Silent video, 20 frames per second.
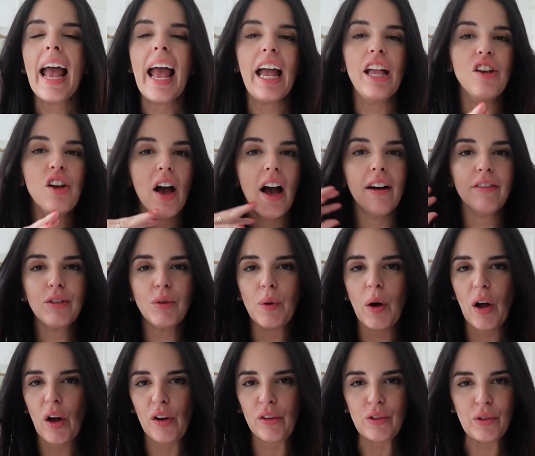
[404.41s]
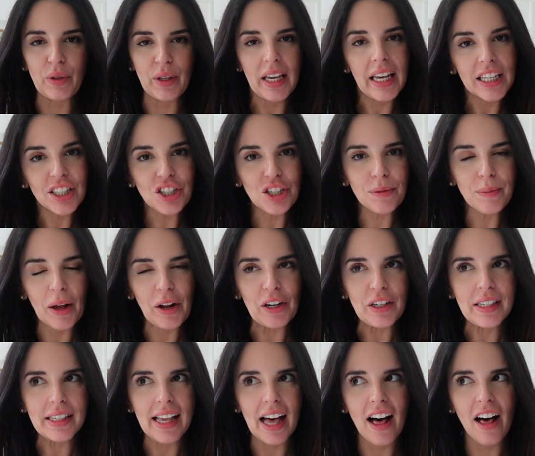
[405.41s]
and you have to walk up to the kitchen by
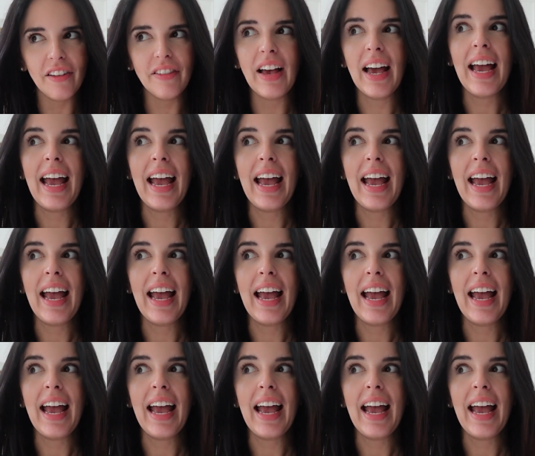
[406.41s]
yourself